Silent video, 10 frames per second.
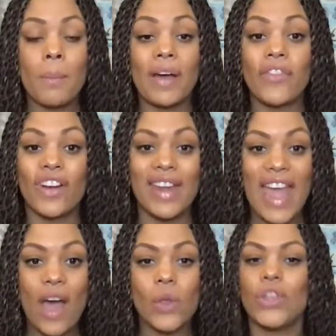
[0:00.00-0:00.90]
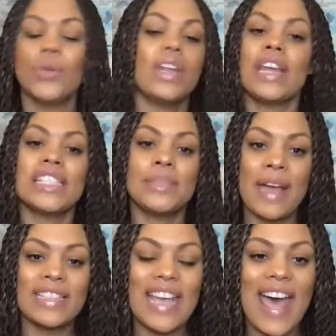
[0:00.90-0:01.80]
But for now, you can
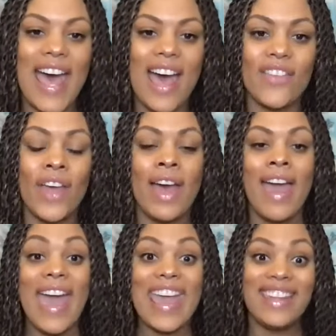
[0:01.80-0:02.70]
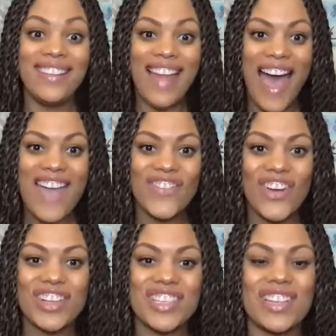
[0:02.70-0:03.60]
expect to have a live
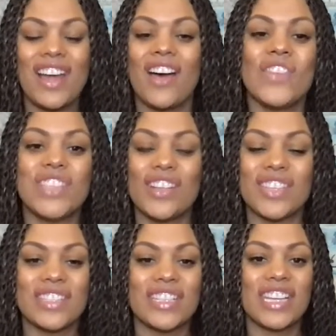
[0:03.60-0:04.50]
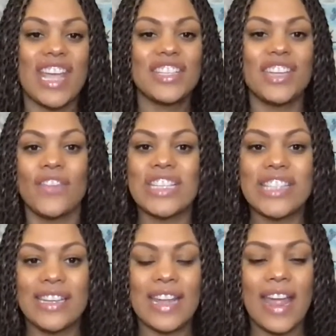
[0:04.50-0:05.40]
version of Adult Sex Education every
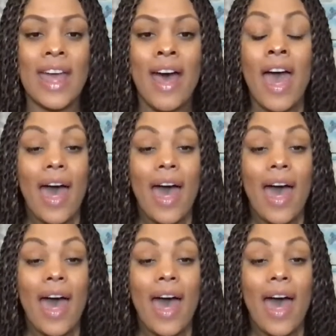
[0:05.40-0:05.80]
Sunday.